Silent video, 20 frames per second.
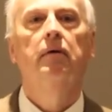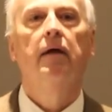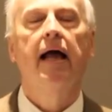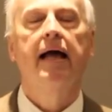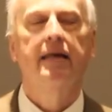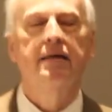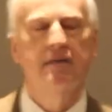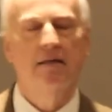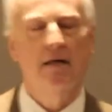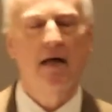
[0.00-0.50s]

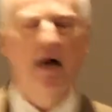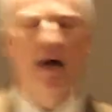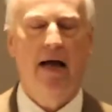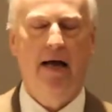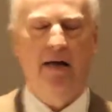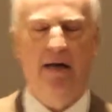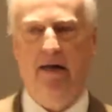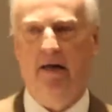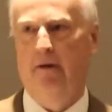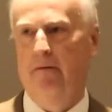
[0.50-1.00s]

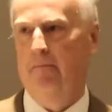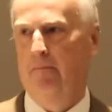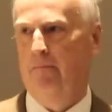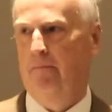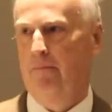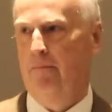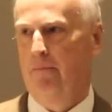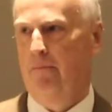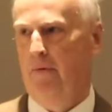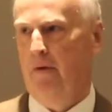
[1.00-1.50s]
anxiety
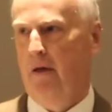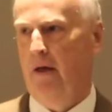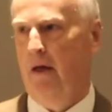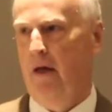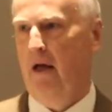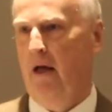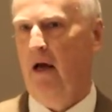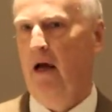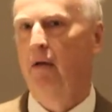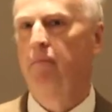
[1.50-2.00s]

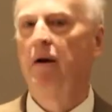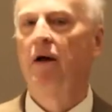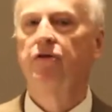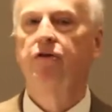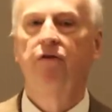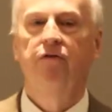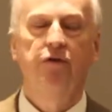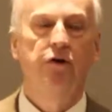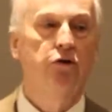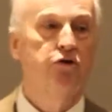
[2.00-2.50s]
about
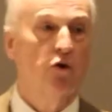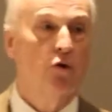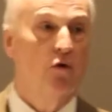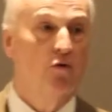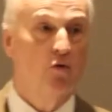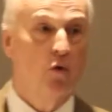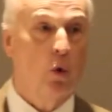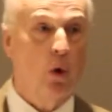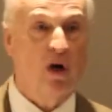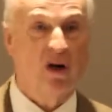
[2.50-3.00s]
the future
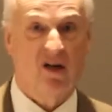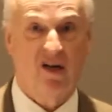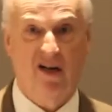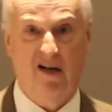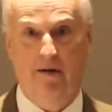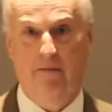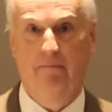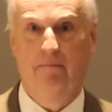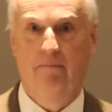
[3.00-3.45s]
of work.